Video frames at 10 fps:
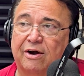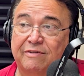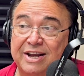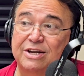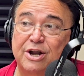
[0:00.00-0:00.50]

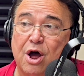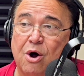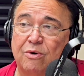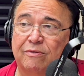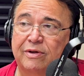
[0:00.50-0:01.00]
need to
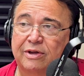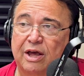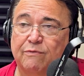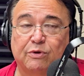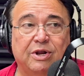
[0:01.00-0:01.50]
know
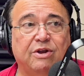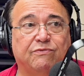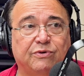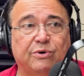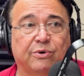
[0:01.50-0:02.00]
if you need
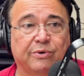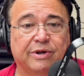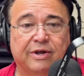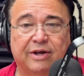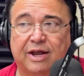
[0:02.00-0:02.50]
food
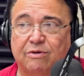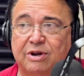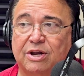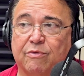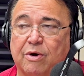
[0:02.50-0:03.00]
and you
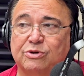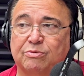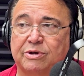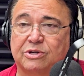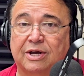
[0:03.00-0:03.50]
need
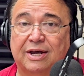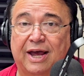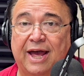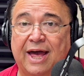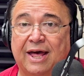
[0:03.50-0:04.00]
groceries.
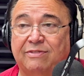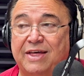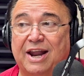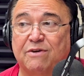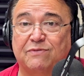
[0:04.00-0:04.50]
And
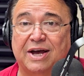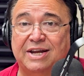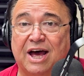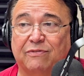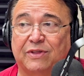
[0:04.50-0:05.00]
then I
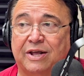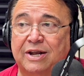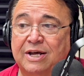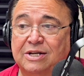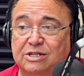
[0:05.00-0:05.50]
find out that
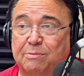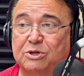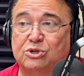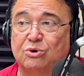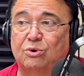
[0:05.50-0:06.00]
some of
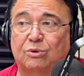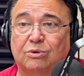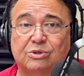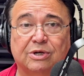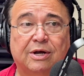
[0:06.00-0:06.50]
the
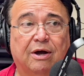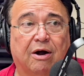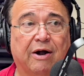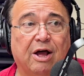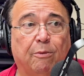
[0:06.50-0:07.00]
schools
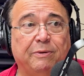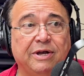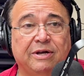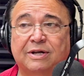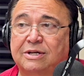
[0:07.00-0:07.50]
are
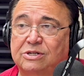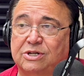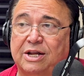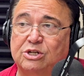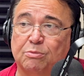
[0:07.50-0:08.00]
helping
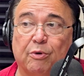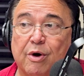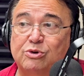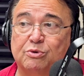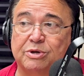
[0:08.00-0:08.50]
send some
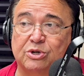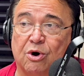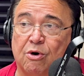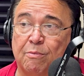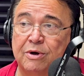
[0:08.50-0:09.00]
groceries
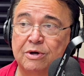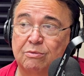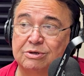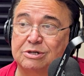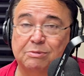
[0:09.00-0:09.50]
home
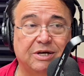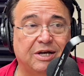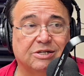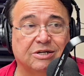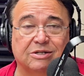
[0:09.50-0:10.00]
with some
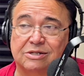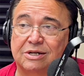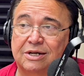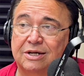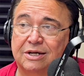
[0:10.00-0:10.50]
kids because
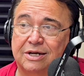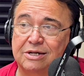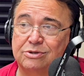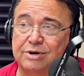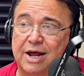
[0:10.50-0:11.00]

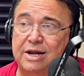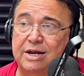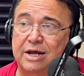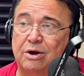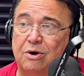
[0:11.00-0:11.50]
kids are not
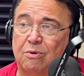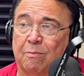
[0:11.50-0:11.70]
eating at home.